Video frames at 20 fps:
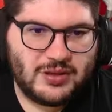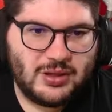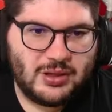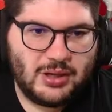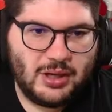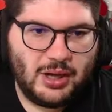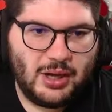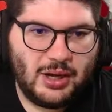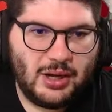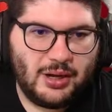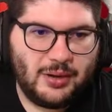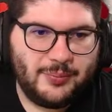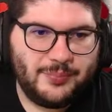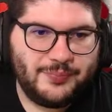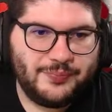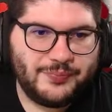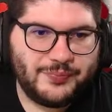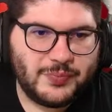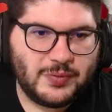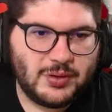um,
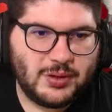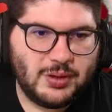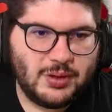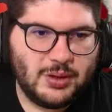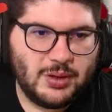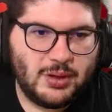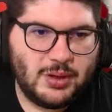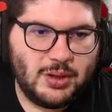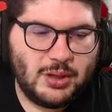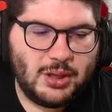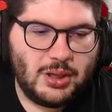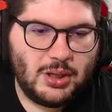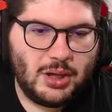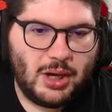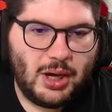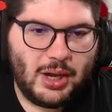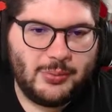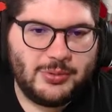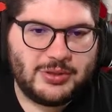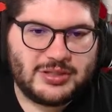
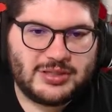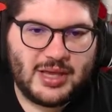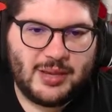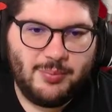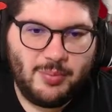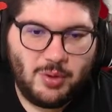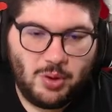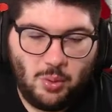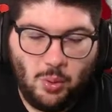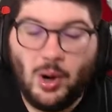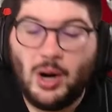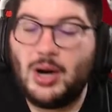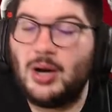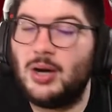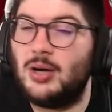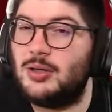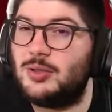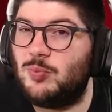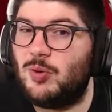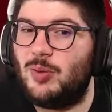I would say Maguire
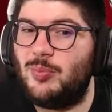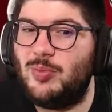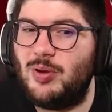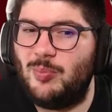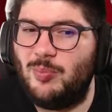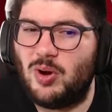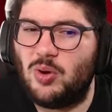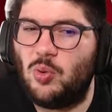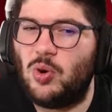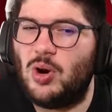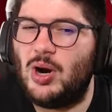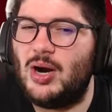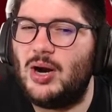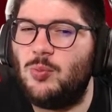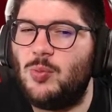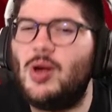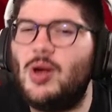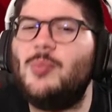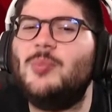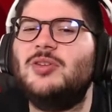is probably Maguire and
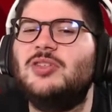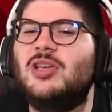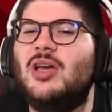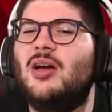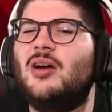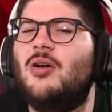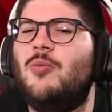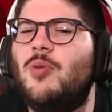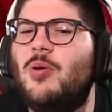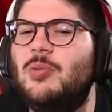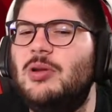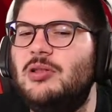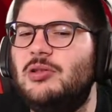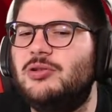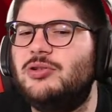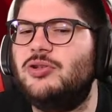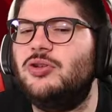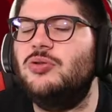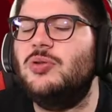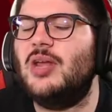Wan Bissaka are probably the
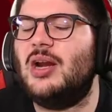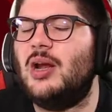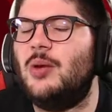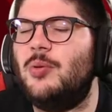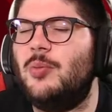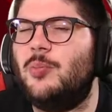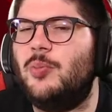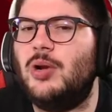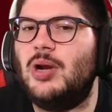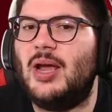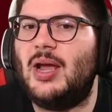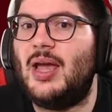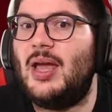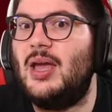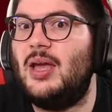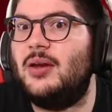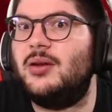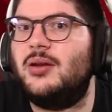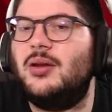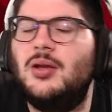two that I would put
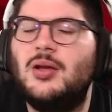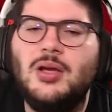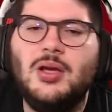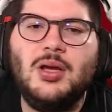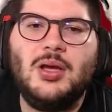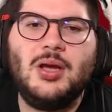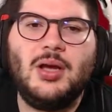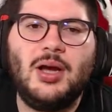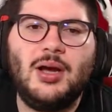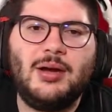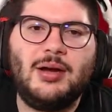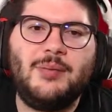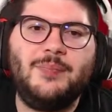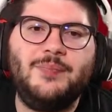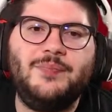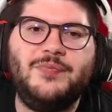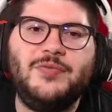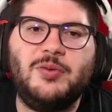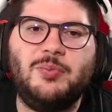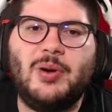ahead um,
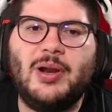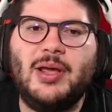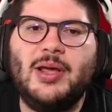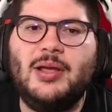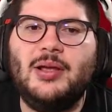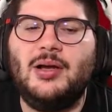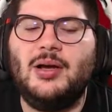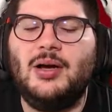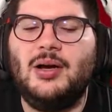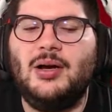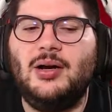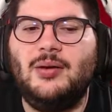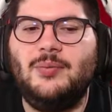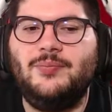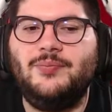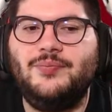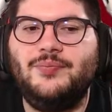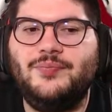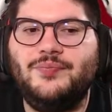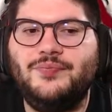to play um,
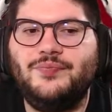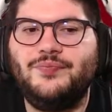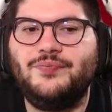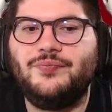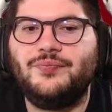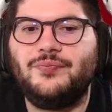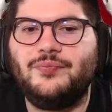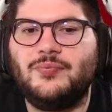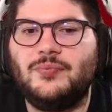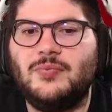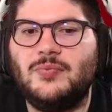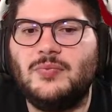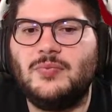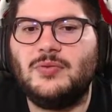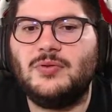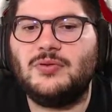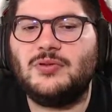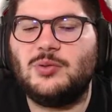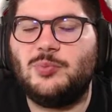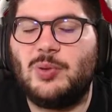
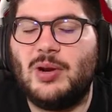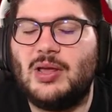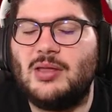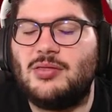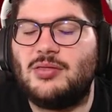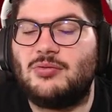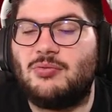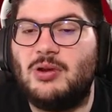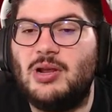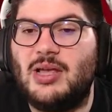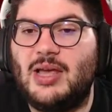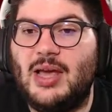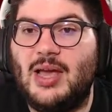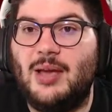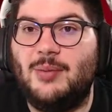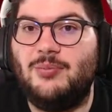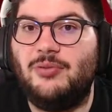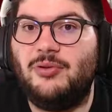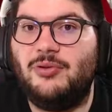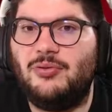to play three
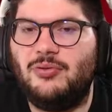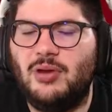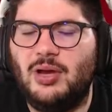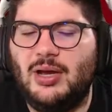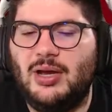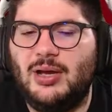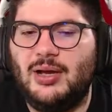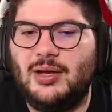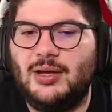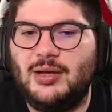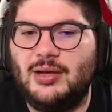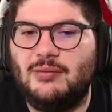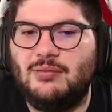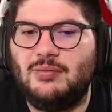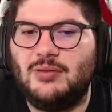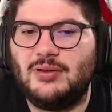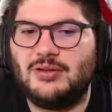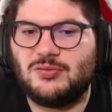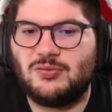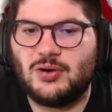games uh, in
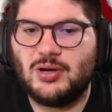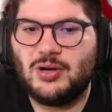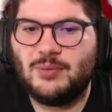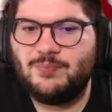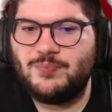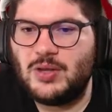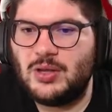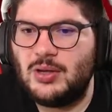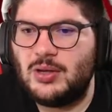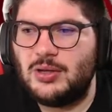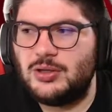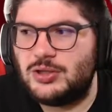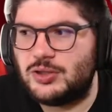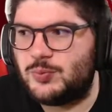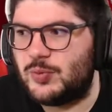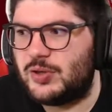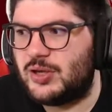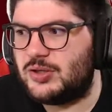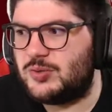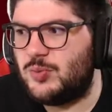this run, just
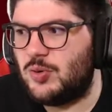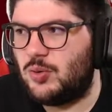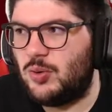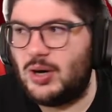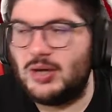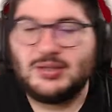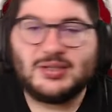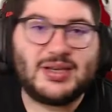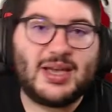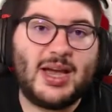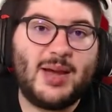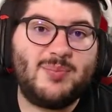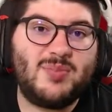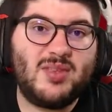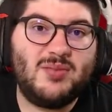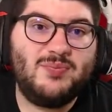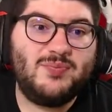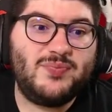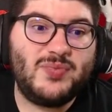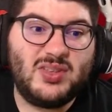because Maguire is a captain
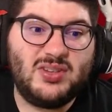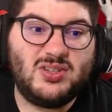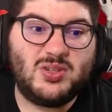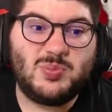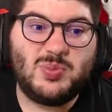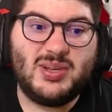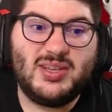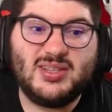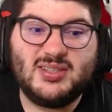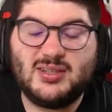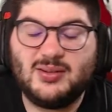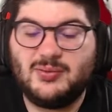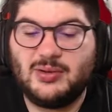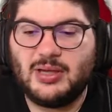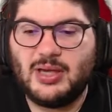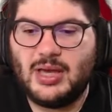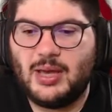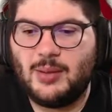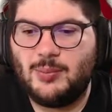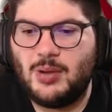and just plays every
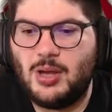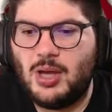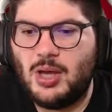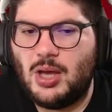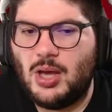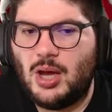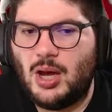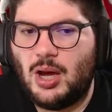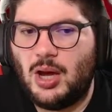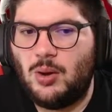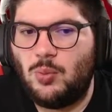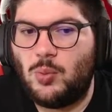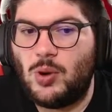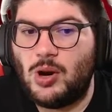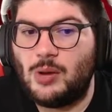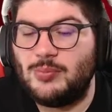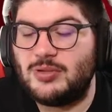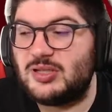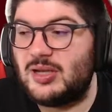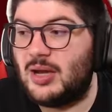game. Uh, Wan
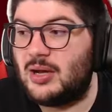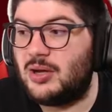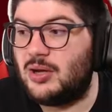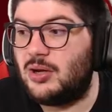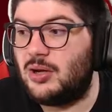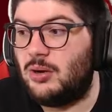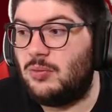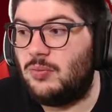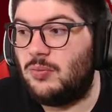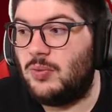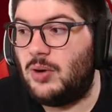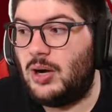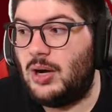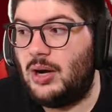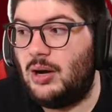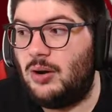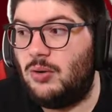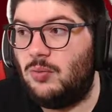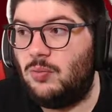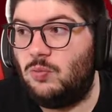Bissaka got
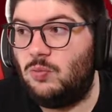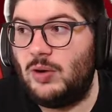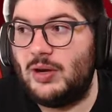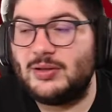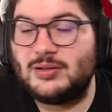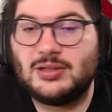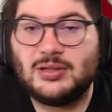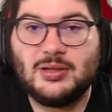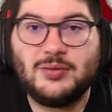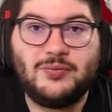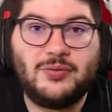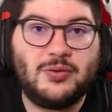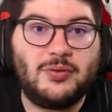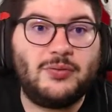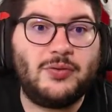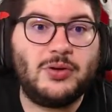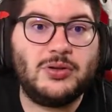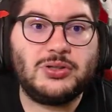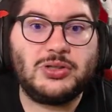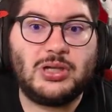uh, rested for the
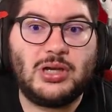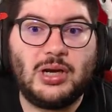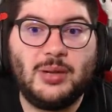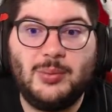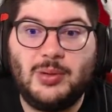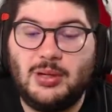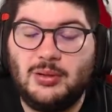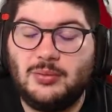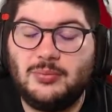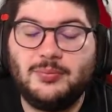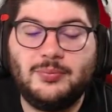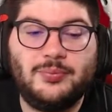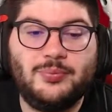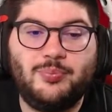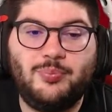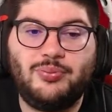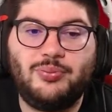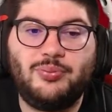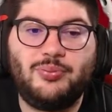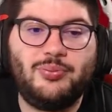first time in
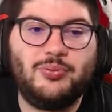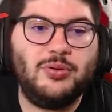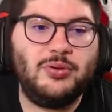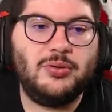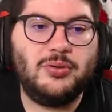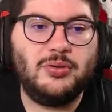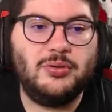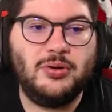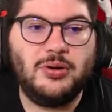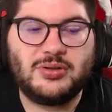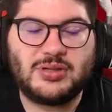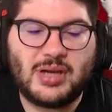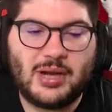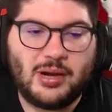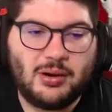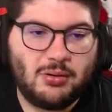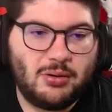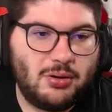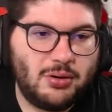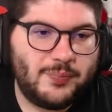pff, who knows how
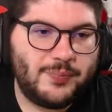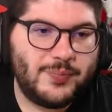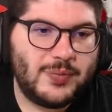long.